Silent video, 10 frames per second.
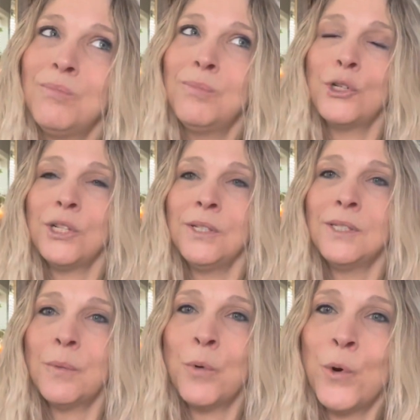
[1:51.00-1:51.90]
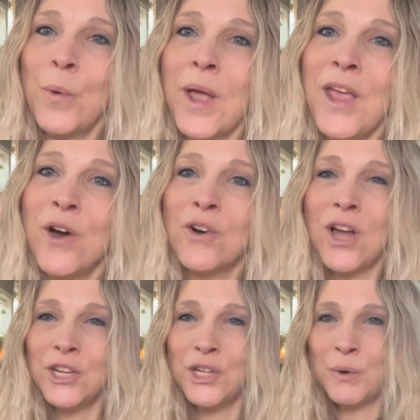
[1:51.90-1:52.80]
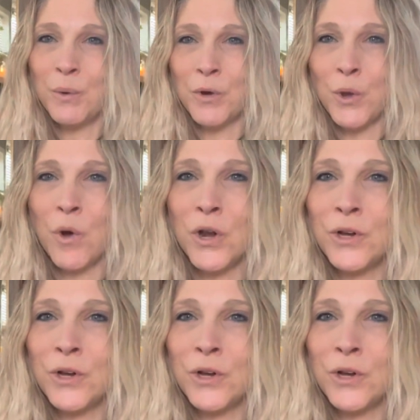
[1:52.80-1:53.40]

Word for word: pushing someone away or not doing what you want